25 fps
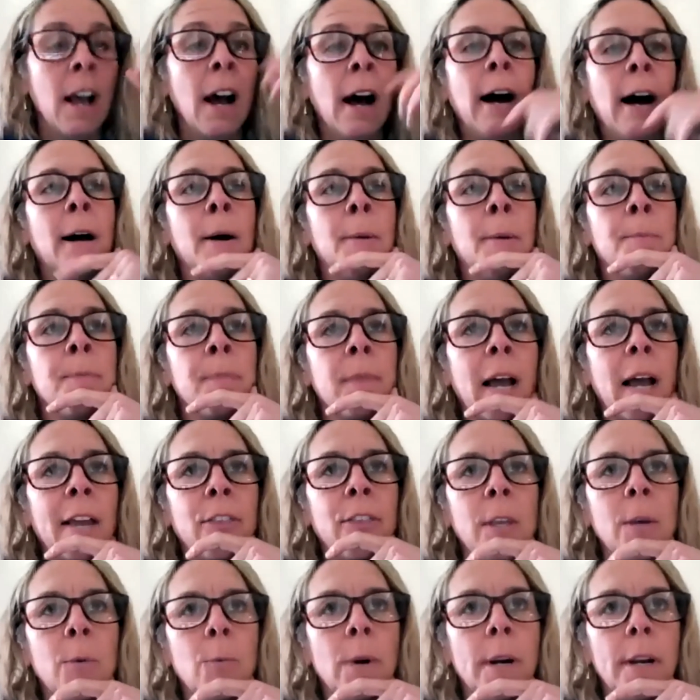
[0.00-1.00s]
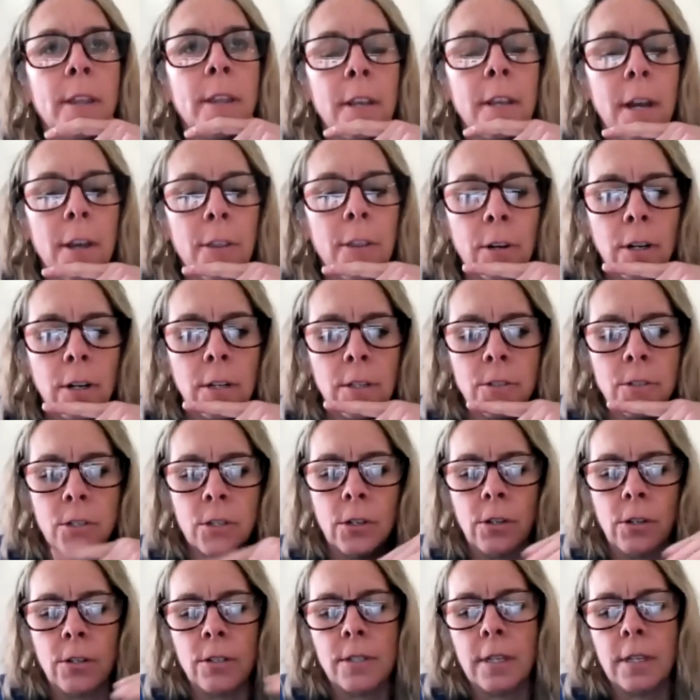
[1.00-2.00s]
I think one of the other
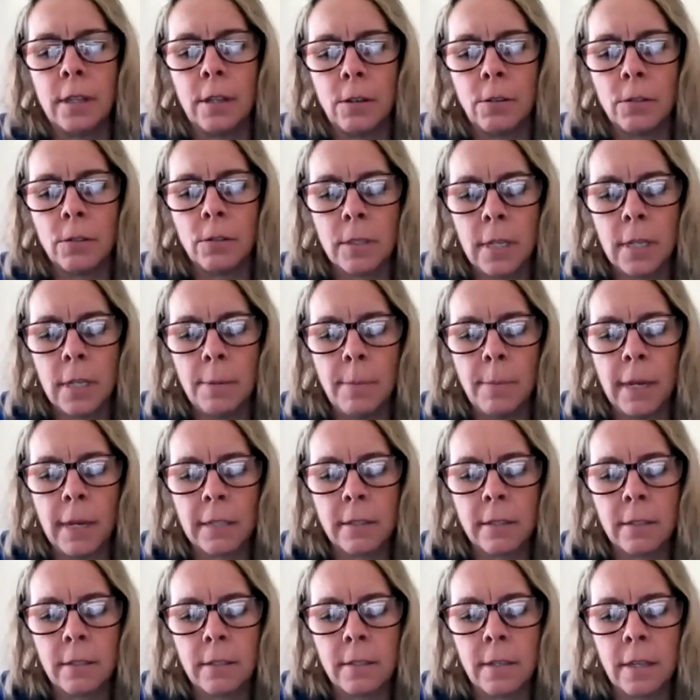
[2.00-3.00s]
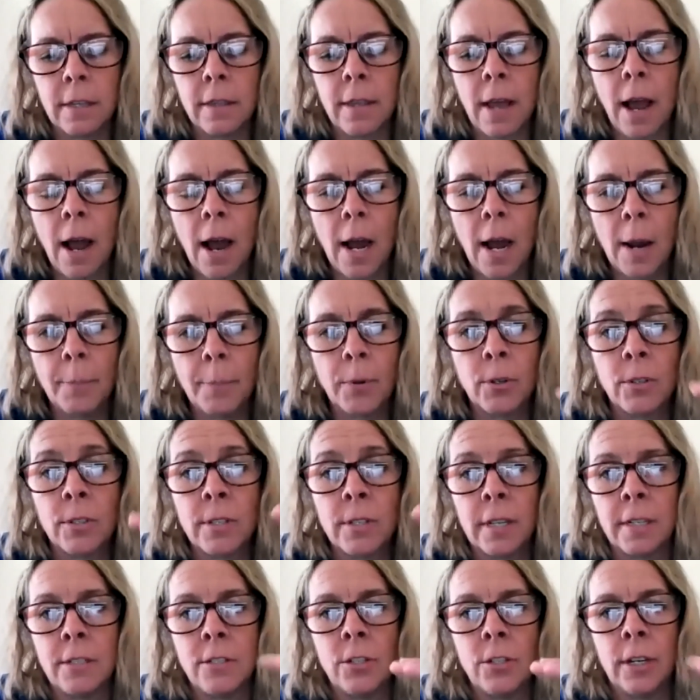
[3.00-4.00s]
concerns in those seed mixes and the hoppers
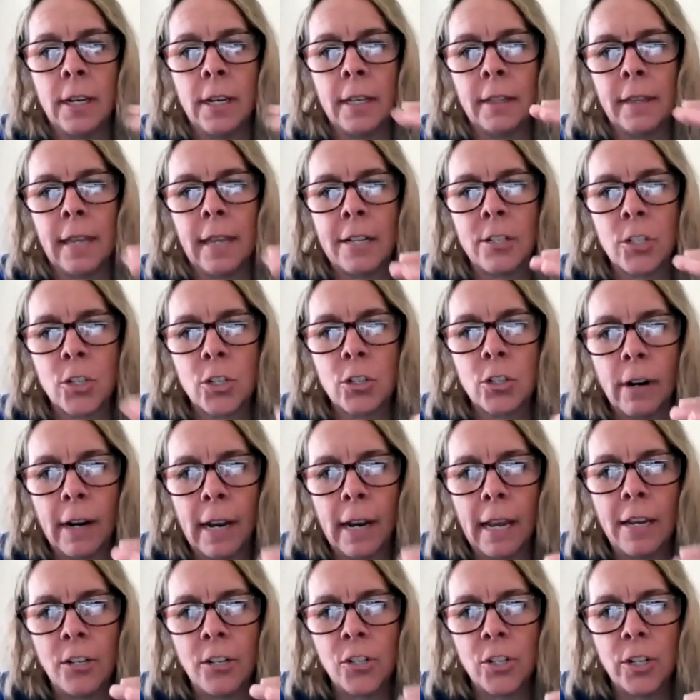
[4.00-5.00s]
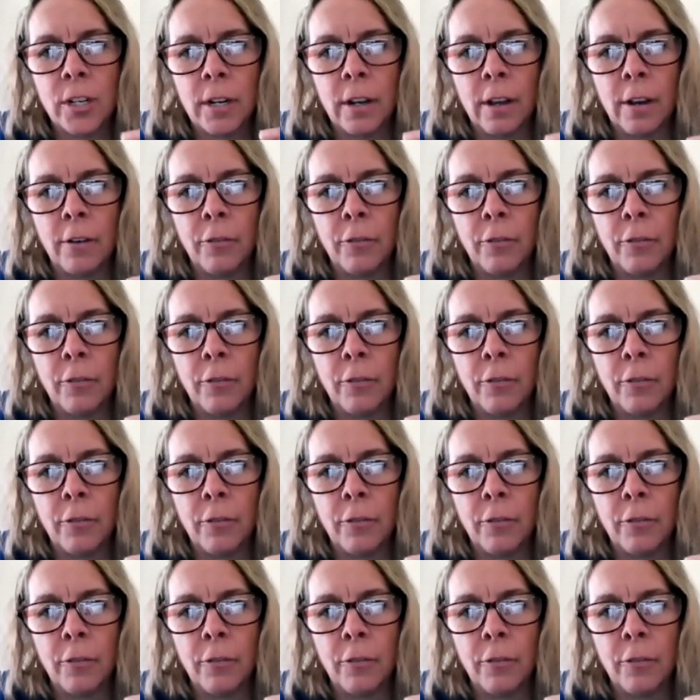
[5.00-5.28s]
is you get that striation